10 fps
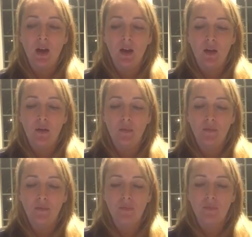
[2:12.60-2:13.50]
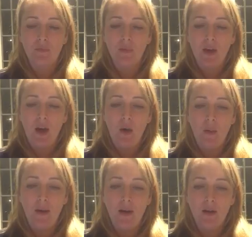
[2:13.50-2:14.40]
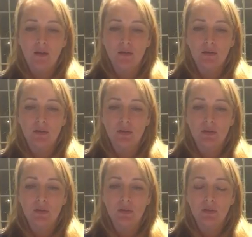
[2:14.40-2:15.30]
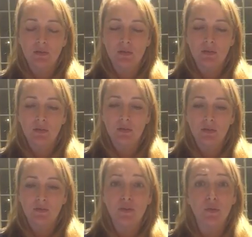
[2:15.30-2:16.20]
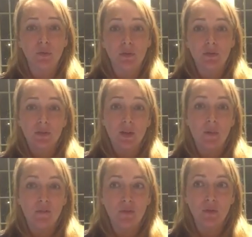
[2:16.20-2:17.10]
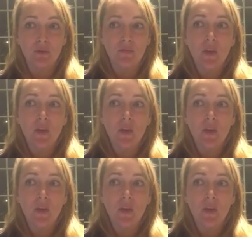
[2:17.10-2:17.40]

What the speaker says: How about food? Let's talk about food.